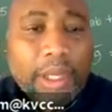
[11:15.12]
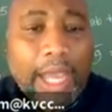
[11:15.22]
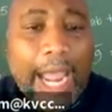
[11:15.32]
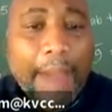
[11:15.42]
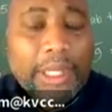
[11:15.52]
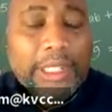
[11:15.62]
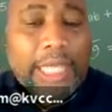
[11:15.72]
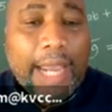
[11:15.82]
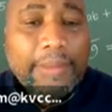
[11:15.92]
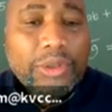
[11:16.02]
How many
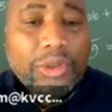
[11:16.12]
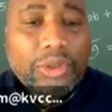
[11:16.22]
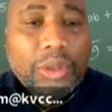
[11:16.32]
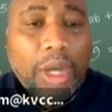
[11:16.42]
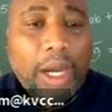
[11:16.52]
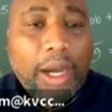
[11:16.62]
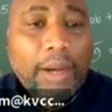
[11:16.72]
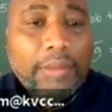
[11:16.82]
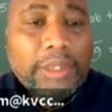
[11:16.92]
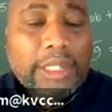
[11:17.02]
times do
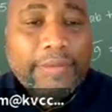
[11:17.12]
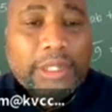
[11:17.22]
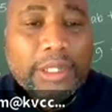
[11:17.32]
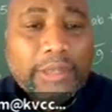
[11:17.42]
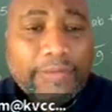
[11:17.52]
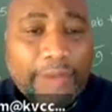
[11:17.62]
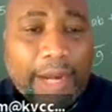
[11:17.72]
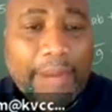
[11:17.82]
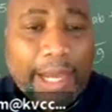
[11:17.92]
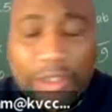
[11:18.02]
17 is
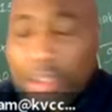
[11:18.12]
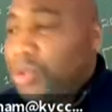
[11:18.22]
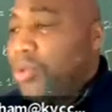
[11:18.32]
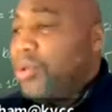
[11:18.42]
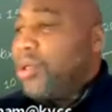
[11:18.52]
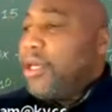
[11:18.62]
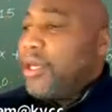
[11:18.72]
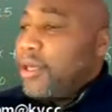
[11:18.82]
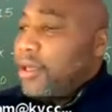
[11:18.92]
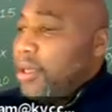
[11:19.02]
divided by 2?
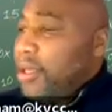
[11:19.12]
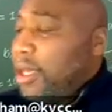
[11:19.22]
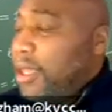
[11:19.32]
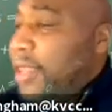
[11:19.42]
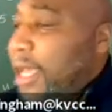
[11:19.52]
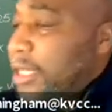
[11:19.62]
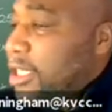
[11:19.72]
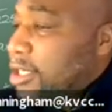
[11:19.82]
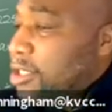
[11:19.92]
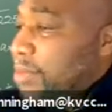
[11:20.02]
And that
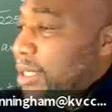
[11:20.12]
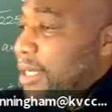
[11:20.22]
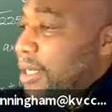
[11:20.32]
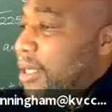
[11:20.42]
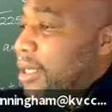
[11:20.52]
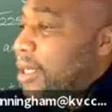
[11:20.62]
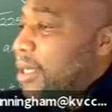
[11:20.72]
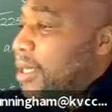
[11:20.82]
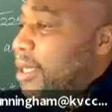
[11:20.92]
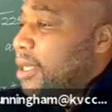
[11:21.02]
gives me,
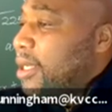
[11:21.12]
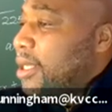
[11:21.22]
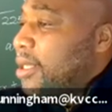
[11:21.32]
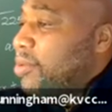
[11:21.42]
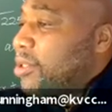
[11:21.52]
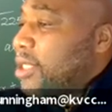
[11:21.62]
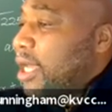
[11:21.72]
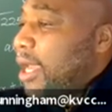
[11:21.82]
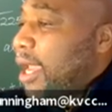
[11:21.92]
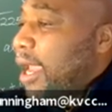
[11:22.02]
we
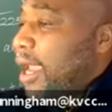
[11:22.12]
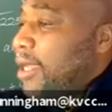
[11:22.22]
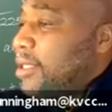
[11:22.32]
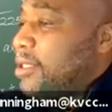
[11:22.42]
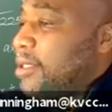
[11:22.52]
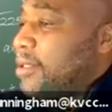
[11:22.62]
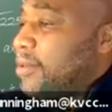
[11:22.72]
say 8,